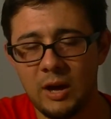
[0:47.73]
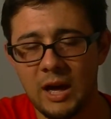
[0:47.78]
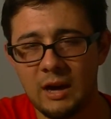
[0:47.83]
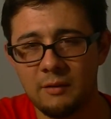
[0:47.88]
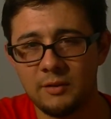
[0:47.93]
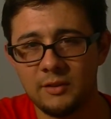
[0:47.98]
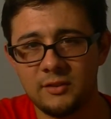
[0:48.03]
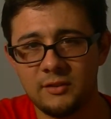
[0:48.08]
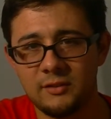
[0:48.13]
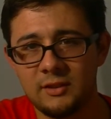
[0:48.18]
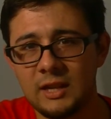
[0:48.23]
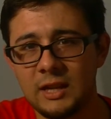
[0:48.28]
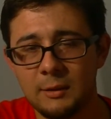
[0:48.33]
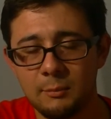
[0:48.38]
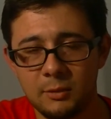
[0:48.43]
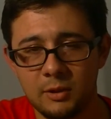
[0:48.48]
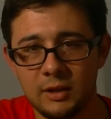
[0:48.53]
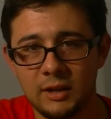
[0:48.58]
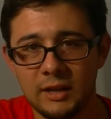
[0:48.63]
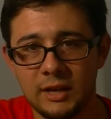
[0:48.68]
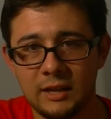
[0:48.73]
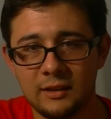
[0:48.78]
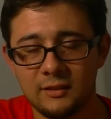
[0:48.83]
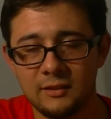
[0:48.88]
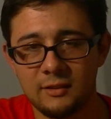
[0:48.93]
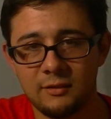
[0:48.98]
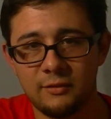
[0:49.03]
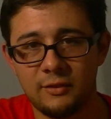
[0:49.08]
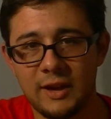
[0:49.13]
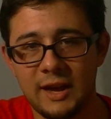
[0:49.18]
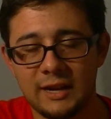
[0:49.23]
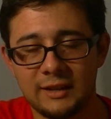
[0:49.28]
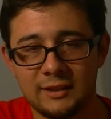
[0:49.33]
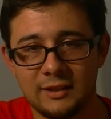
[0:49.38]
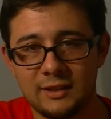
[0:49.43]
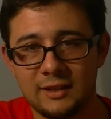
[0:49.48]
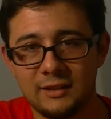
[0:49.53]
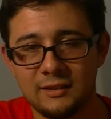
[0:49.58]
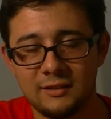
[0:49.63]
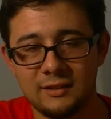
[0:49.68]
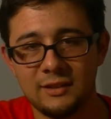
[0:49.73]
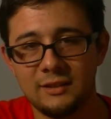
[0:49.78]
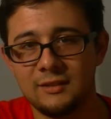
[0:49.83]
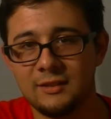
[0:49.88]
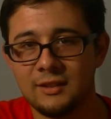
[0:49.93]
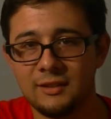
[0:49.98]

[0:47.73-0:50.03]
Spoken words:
have a stigma against the fact that he sees